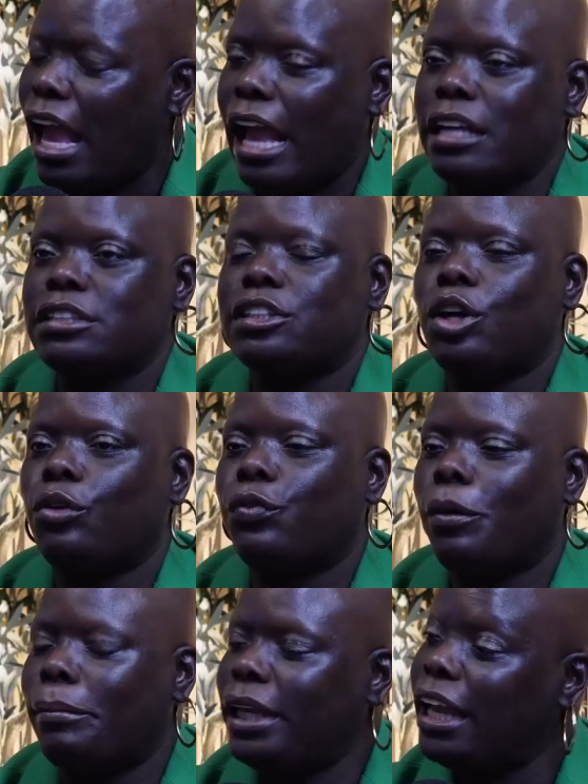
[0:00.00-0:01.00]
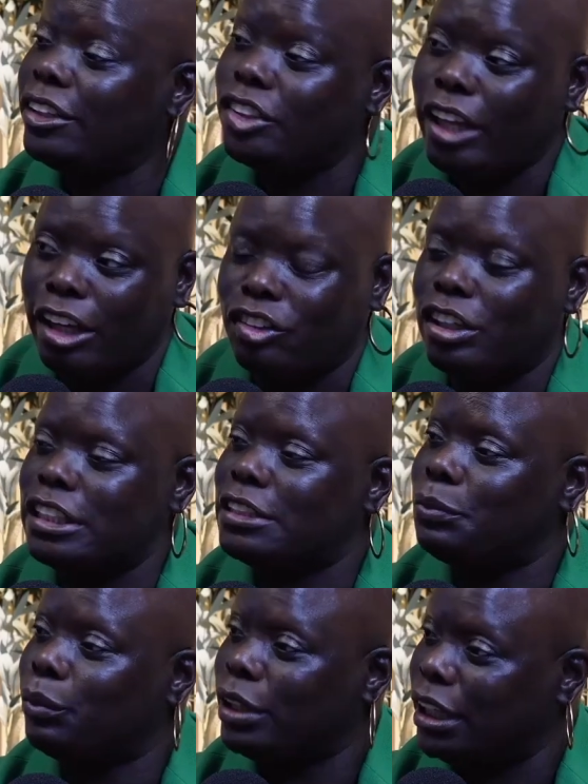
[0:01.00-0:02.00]
And so for me, education is
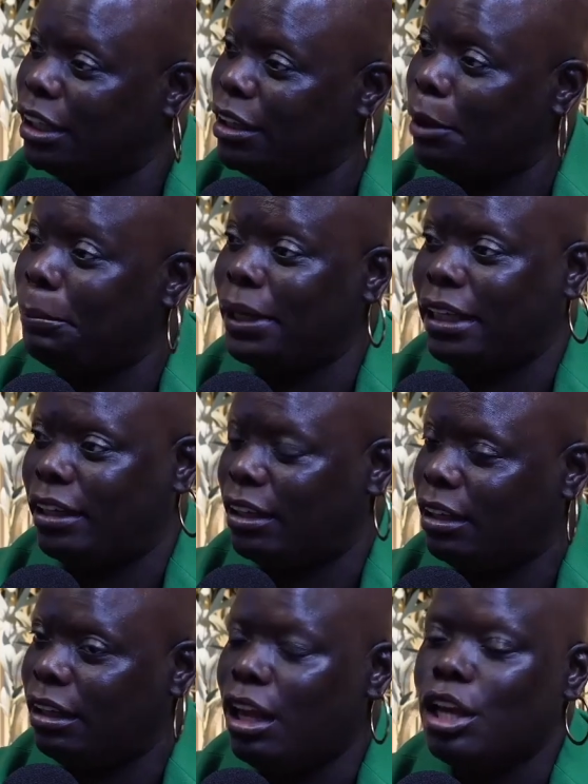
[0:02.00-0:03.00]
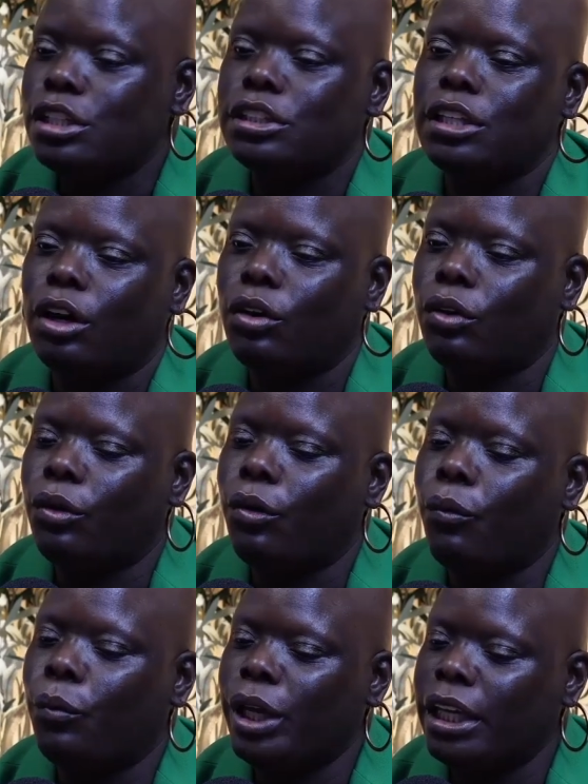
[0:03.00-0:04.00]
really a big key. So
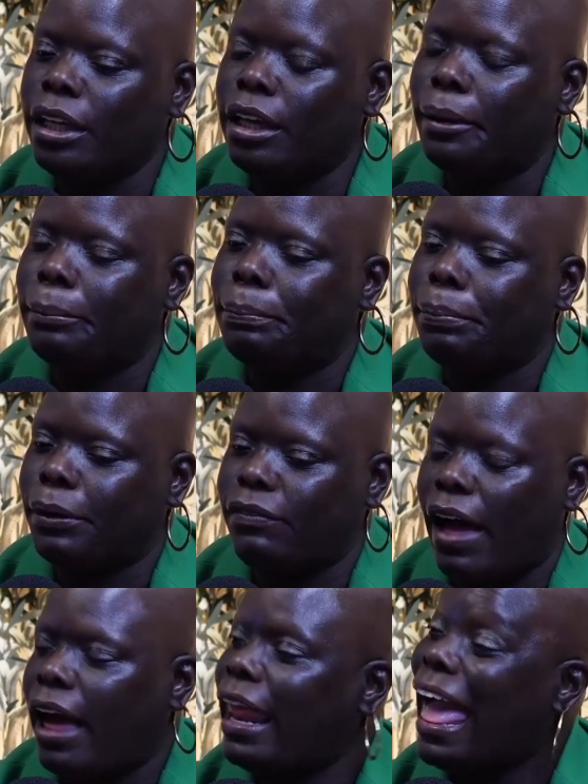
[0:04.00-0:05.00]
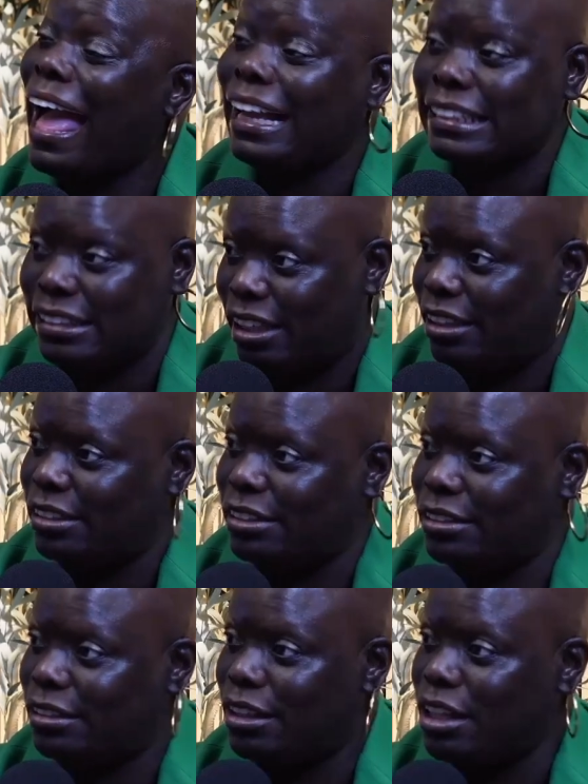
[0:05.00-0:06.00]
we provide
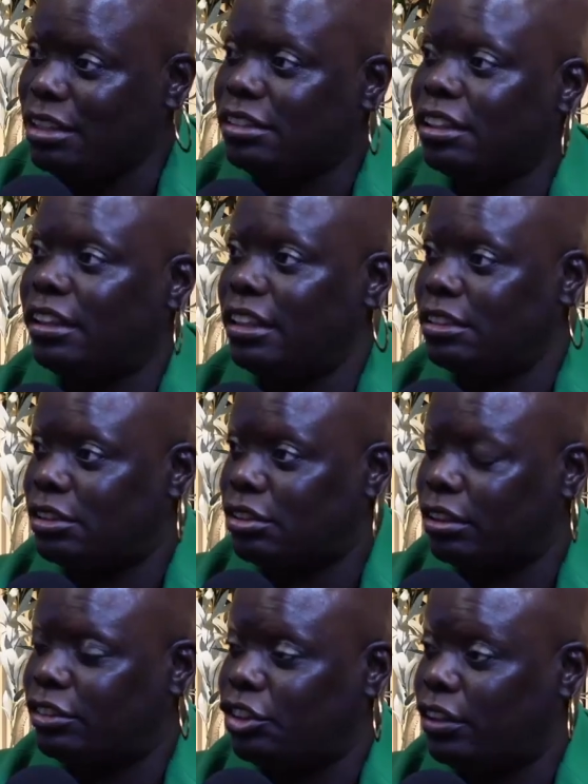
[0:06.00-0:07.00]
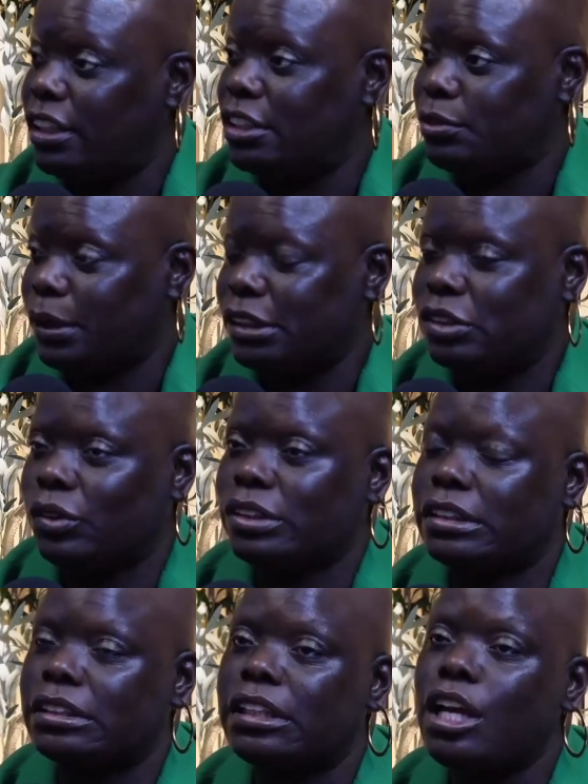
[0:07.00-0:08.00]
access to these
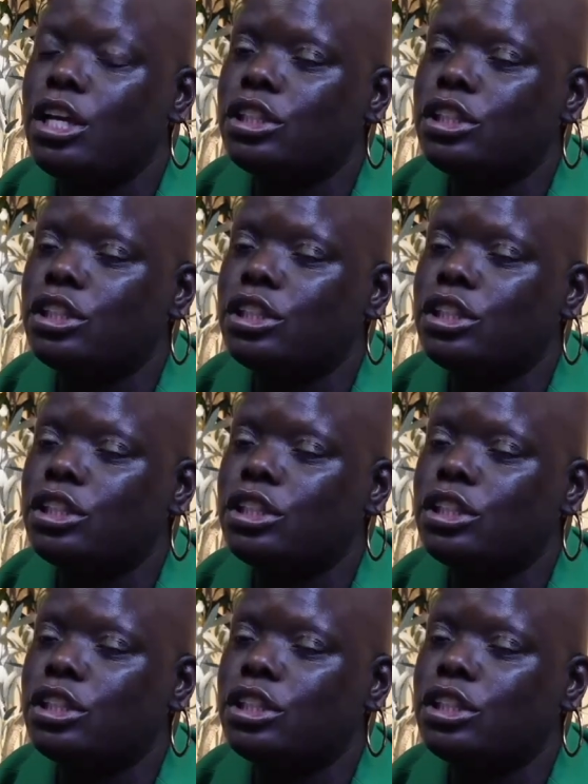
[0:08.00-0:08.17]
resources.